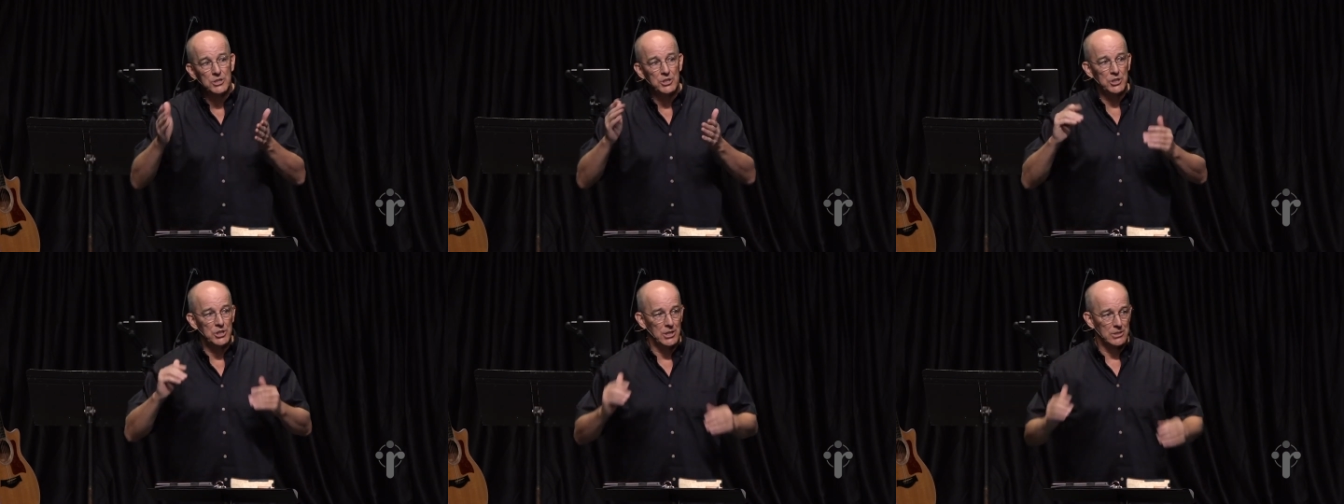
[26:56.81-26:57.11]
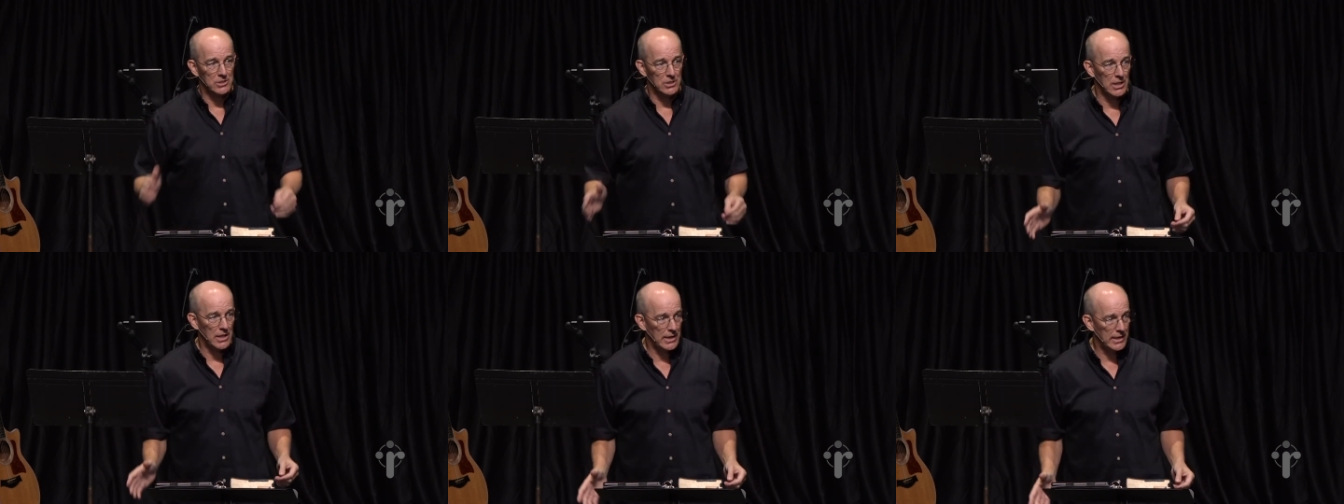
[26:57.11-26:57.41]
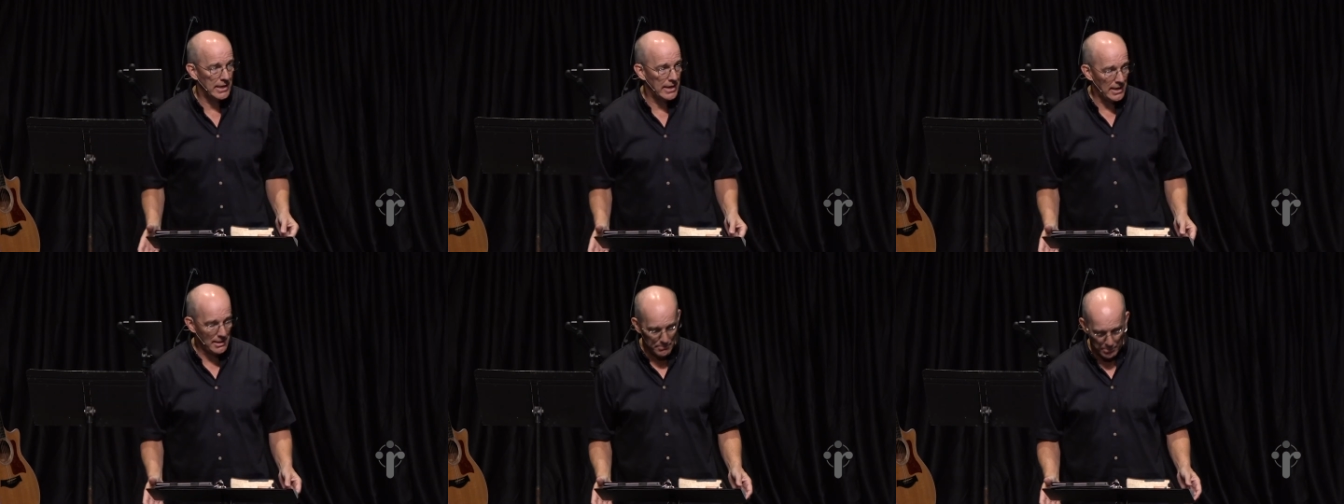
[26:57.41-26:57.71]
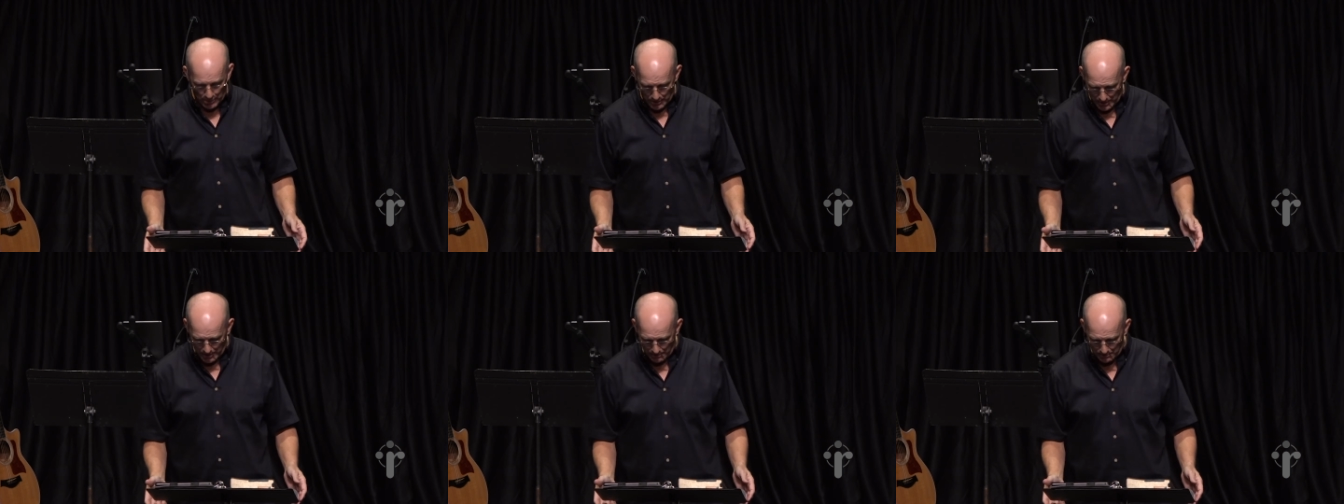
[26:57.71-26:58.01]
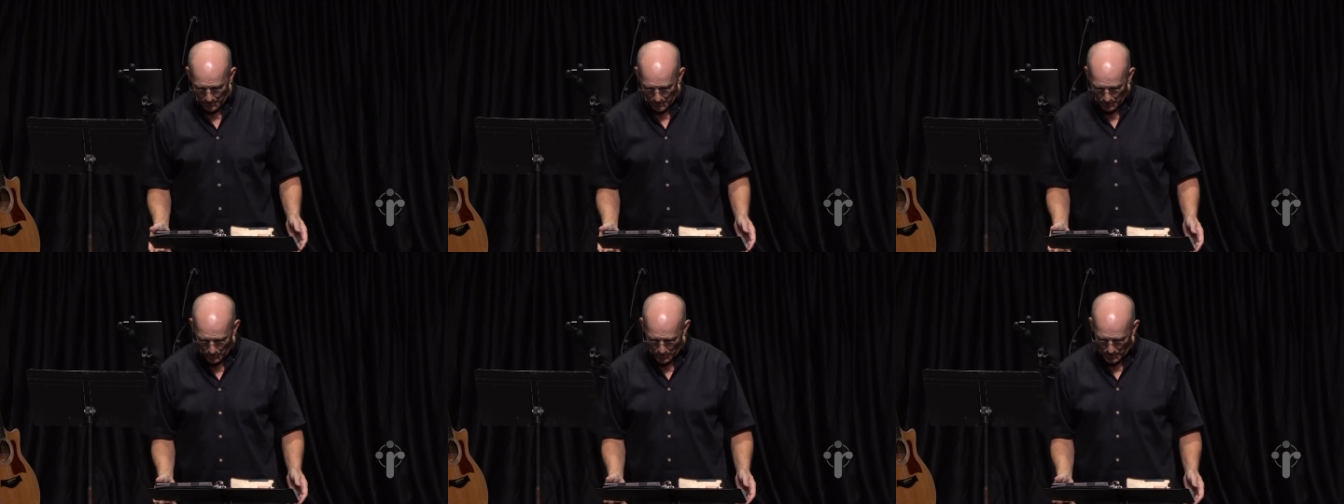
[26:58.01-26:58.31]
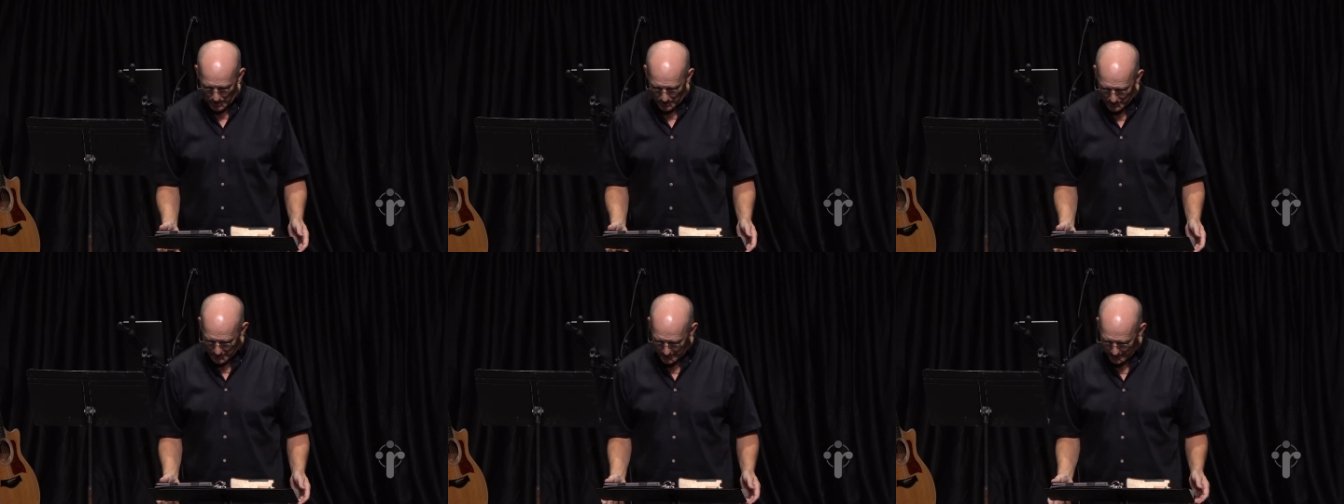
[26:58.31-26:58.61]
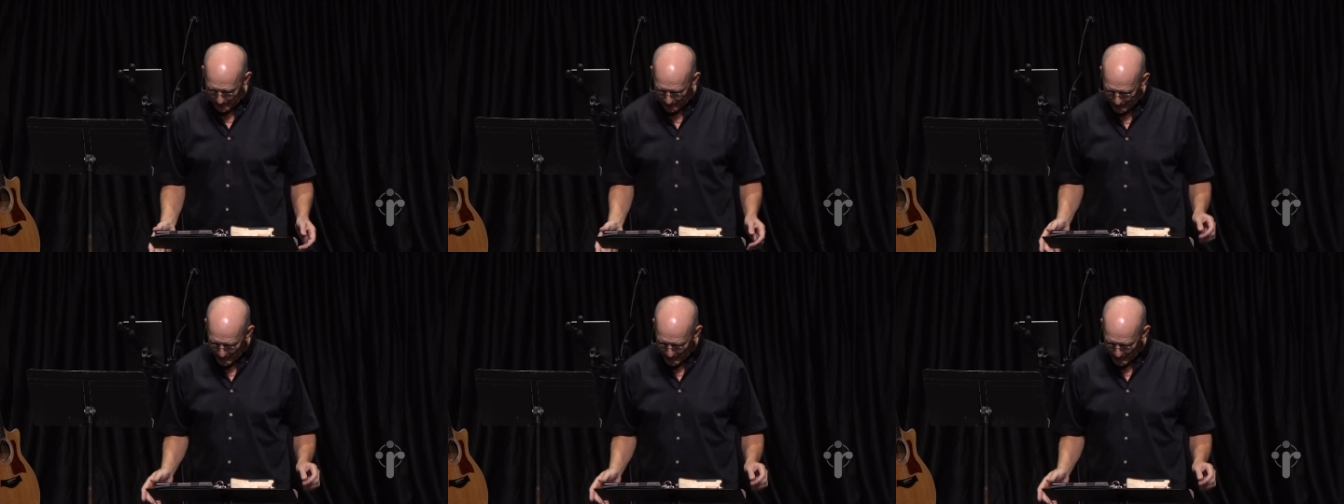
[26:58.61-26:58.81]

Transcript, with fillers: just like Abraham was.